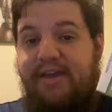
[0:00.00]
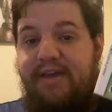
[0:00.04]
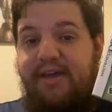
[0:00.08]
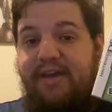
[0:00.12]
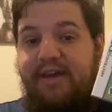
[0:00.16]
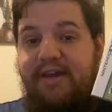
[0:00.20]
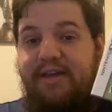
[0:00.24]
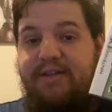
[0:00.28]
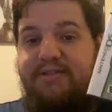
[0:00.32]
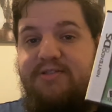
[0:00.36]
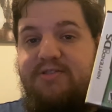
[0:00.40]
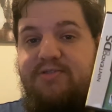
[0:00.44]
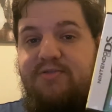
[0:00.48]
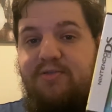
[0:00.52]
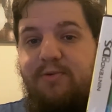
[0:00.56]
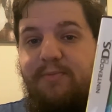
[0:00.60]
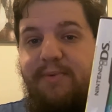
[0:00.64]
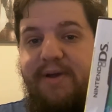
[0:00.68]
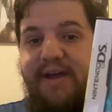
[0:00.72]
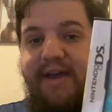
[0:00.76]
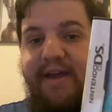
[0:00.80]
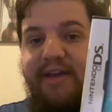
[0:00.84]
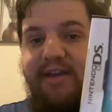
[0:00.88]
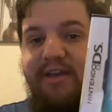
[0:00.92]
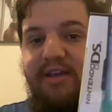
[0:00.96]
It's a dual
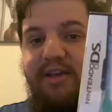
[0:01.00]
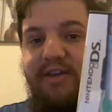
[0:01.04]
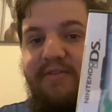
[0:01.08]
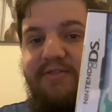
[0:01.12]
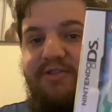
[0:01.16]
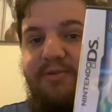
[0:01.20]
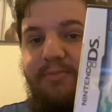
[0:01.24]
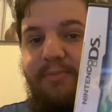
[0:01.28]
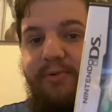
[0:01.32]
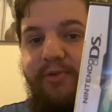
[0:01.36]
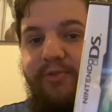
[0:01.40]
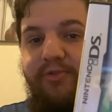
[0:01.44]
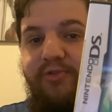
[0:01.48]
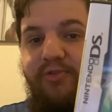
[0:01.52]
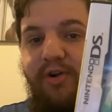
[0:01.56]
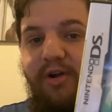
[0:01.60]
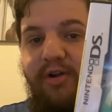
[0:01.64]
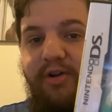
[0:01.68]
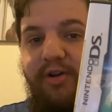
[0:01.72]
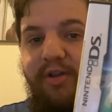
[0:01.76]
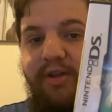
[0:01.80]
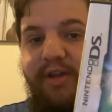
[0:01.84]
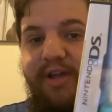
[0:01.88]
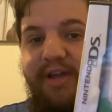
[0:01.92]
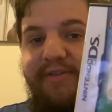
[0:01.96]
pack. It gives you both
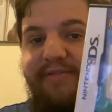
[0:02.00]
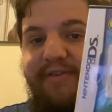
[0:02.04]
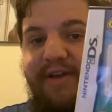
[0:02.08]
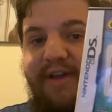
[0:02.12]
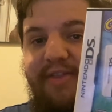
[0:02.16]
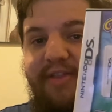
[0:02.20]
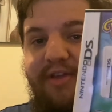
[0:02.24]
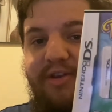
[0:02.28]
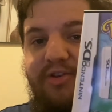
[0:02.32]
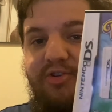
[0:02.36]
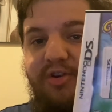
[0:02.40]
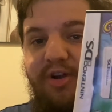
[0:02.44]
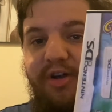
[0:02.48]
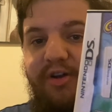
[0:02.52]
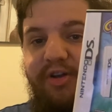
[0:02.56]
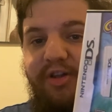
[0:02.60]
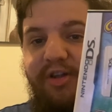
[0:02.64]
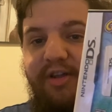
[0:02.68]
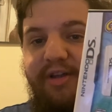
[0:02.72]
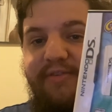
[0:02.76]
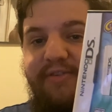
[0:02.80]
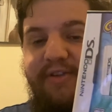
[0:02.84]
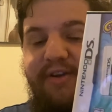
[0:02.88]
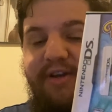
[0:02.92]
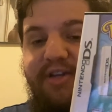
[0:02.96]
Drawn to Life and then Drawn to
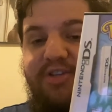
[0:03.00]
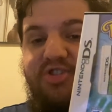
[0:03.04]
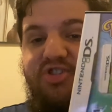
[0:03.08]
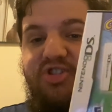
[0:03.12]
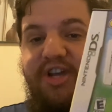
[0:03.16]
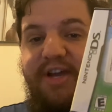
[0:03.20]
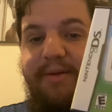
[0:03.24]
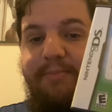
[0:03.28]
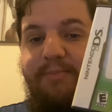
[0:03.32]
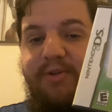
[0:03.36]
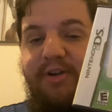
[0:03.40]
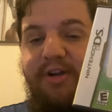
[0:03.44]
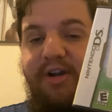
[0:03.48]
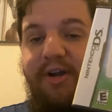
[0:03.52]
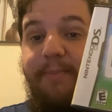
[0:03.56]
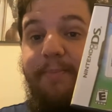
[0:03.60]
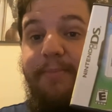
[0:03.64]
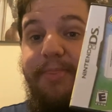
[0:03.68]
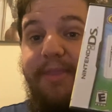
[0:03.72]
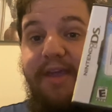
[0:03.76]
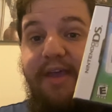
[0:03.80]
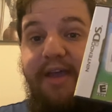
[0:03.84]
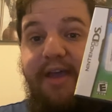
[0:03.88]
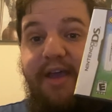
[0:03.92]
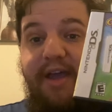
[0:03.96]
Life the next chapter,
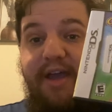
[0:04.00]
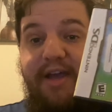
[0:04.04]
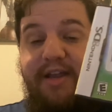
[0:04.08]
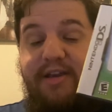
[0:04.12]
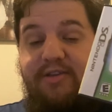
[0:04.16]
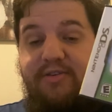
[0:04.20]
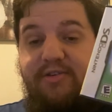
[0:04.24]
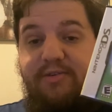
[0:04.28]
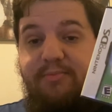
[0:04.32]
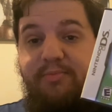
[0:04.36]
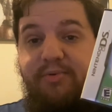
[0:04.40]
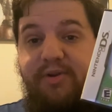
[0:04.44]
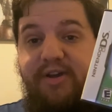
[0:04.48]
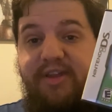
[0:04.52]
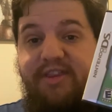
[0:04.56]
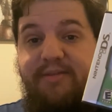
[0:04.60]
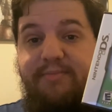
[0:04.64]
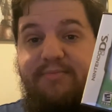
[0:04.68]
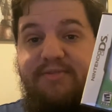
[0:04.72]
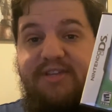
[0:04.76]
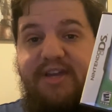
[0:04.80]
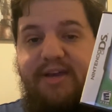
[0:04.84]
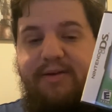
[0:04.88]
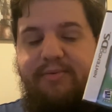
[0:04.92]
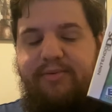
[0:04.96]
and you can play them.
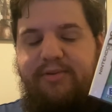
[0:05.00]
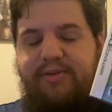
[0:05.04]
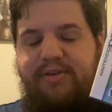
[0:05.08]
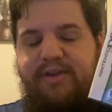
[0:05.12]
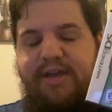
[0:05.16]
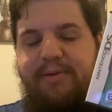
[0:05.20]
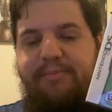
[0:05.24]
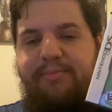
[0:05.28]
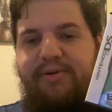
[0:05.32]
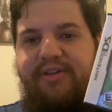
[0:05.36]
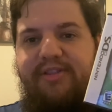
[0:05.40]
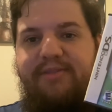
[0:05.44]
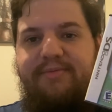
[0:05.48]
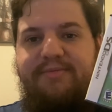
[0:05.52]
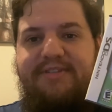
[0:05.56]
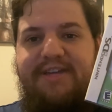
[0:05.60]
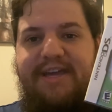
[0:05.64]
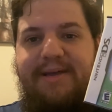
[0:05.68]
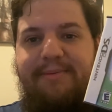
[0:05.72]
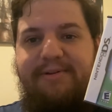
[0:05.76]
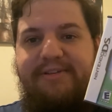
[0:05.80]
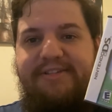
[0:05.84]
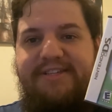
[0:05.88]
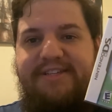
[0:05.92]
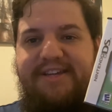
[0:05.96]
Well, you can't play them
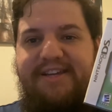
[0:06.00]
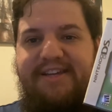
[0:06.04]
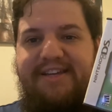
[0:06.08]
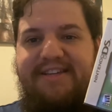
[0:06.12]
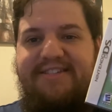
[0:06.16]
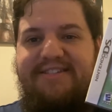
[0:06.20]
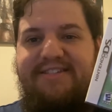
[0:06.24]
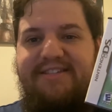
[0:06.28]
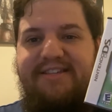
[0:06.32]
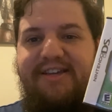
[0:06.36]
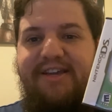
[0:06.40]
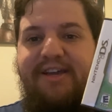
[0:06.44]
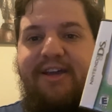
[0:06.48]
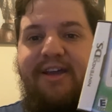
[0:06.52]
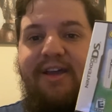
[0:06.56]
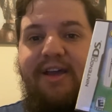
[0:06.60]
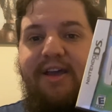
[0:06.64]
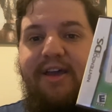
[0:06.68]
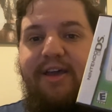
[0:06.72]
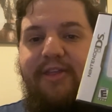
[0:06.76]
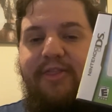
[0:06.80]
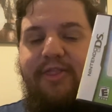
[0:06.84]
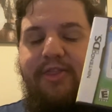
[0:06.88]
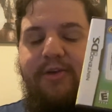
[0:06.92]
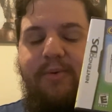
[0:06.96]
simultaneously.
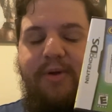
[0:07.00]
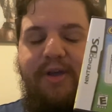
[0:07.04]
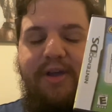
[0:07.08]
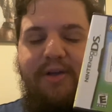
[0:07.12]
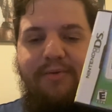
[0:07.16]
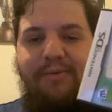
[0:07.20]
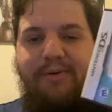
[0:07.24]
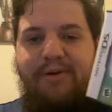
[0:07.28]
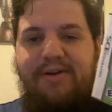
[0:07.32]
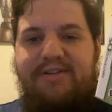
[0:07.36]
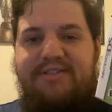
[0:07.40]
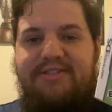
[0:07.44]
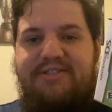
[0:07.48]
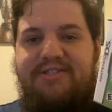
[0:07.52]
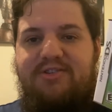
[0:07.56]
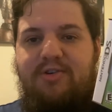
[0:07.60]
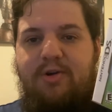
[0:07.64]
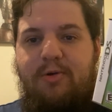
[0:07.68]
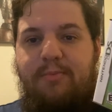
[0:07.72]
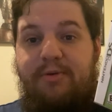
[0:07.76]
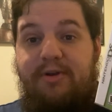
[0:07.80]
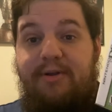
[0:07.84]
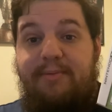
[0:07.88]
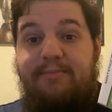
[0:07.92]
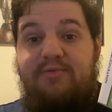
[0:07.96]
The way it works is you
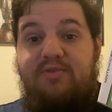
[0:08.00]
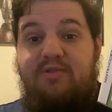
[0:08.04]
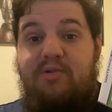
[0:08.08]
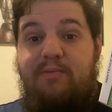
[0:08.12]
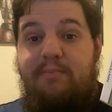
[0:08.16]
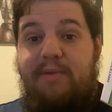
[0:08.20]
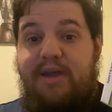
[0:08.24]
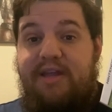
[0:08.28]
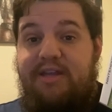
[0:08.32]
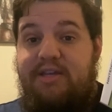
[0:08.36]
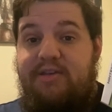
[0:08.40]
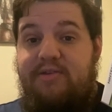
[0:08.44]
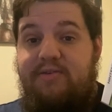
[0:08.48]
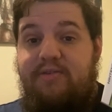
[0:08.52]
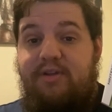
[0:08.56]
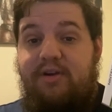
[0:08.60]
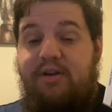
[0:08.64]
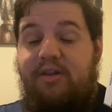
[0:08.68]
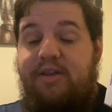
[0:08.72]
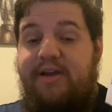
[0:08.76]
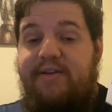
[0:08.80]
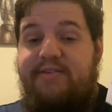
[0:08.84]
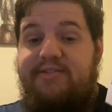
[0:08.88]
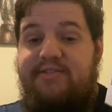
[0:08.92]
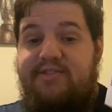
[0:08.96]
open up to a menu that
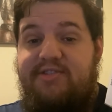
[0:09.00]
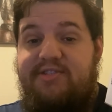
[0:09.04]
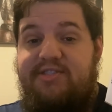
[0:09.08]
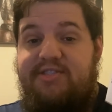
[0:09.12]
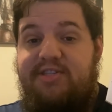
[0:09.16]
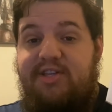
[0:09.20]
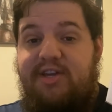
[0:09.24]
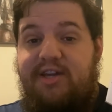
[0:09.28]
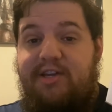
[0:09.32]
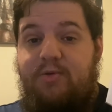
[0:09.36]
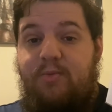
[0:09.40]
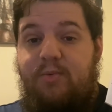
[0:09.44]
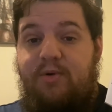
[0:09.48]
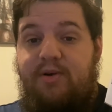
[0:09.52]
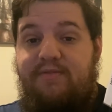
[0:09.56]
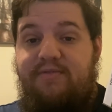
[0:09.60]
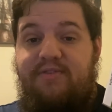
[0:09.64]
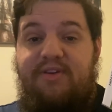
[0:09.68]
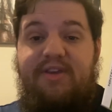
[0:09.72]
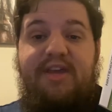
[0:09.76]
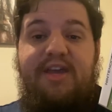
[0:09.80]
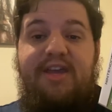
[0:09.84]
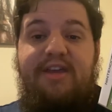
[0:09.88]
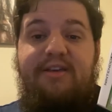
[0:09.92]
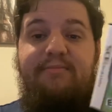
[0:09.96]
allows you to select one of the
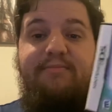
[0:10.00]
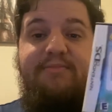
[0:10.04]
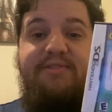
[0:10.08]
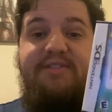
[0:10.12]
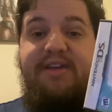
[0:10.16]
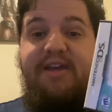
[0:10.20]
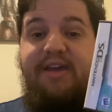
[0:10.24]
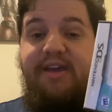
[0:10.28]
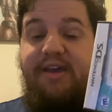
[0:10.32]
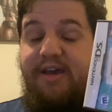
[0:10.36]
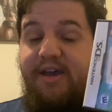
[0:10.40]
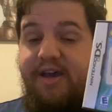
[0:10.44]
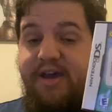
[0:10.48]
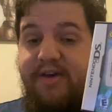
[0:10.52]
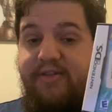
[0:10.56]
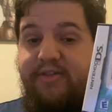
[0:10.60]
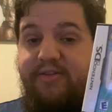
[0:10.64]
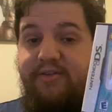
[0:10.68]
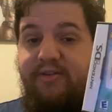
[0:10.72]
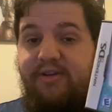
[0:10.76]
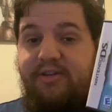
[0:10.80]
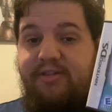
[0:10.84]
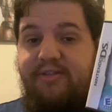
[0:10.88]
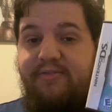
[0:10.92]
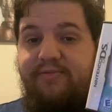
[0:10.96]
games, and then
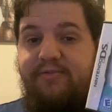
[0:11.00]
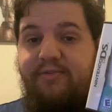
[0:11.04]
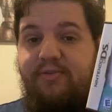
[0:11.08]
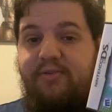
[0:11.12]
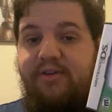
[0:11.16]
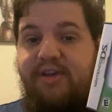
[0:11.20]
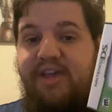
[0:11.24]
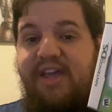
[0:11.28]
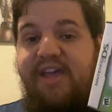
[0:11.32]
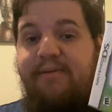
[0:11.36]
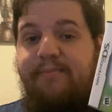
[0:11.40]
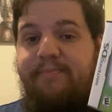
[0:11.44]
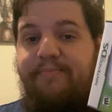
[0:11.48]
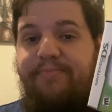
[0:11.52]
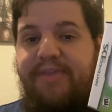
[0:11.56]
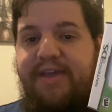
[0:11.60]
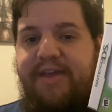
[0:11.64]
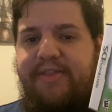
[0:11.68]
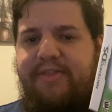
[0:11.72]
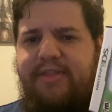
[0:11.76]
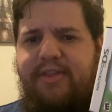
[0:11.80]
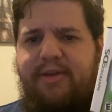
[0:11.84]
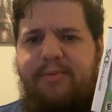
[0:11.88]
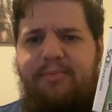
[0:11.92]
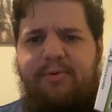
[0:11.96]
you get the full game.
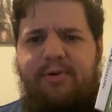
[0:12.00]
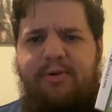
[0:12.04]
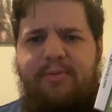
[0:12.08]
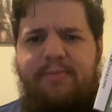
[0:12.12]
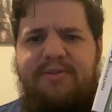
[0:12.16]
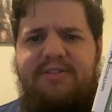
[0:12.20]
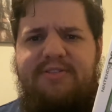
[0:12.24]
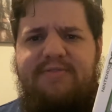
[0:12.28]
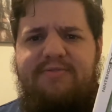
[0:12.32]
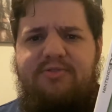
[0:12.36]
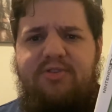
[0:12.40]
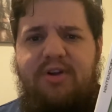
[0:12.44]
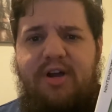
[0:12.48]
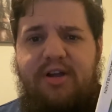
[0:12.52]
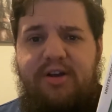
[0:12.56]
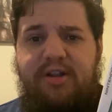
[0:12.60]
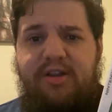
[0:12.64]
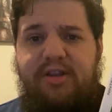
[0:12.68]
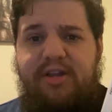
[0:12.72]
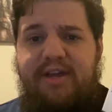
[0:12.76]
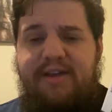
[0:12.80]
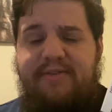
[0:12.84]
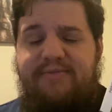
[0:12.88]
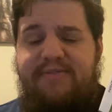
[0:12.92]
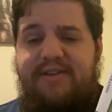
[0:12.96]
And the purpose of Drawn to
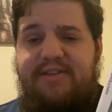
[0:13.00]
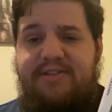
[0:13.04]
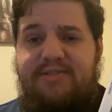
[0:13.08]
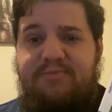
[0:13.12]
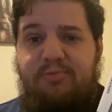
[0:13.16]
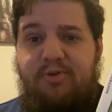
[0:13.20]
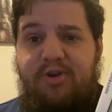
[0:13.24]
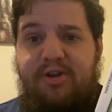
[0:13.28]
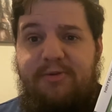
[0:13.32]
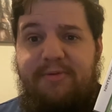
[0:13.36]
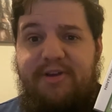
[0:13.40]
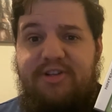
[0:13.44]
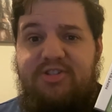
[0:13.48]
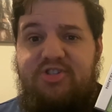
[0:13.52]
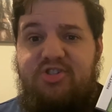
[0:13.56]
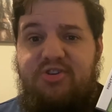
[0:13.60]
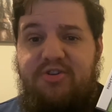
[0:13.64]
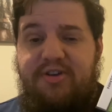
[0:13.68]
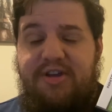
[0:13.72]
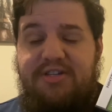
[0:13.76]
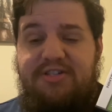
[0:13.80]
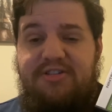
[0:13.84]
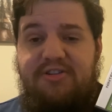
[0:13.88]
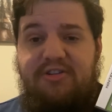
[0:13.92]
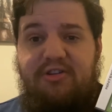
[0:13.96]
Life is pretty much you
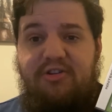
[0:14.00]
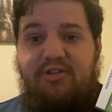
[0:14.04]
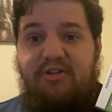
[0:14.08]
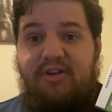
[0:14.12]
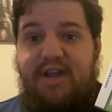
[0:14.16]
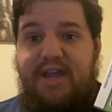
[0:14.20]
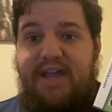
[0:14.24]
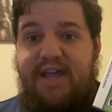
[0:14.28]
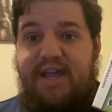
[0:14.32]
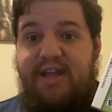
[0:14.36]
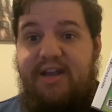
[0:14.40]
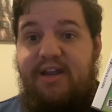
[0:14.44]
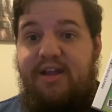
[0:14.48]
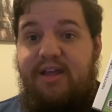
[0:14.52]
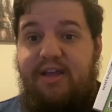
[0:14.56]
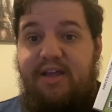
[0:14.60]
get to create